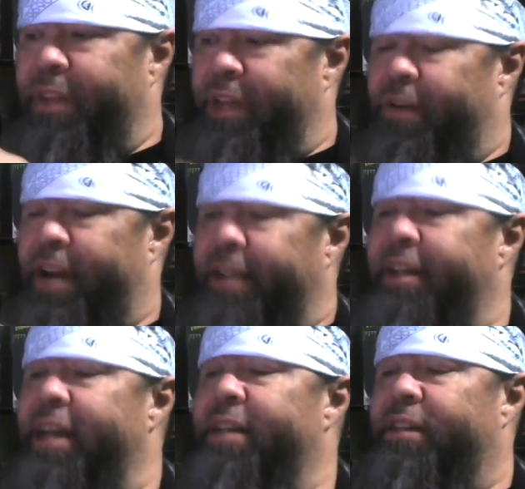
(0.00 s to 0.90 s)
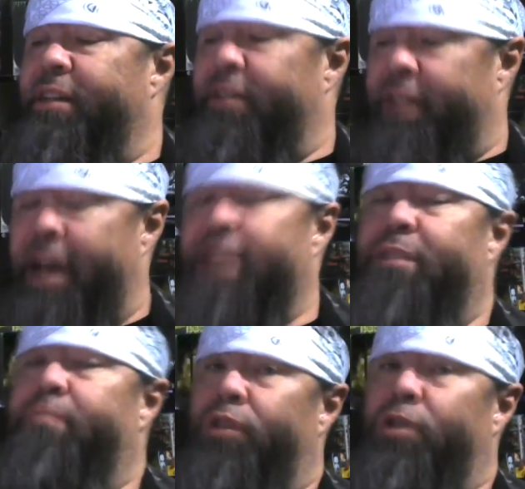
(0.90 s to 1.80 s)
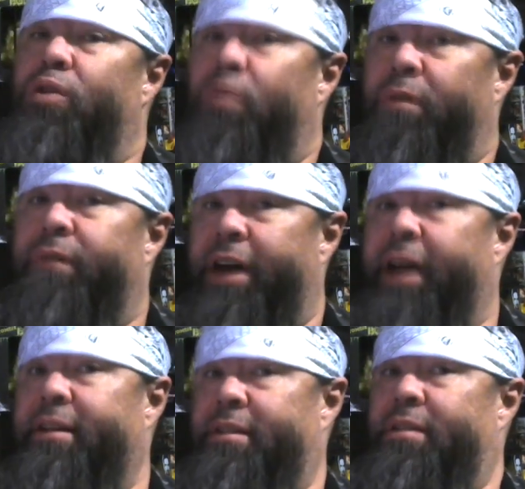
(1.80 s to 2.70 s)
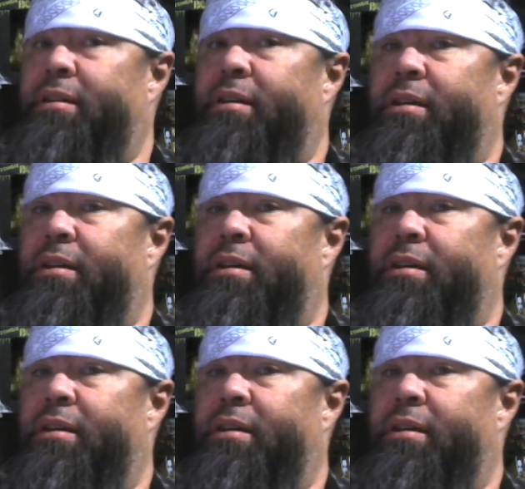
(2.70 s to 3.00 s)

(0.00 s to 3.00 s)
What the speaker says: For 1986, this has some pretty cool effects.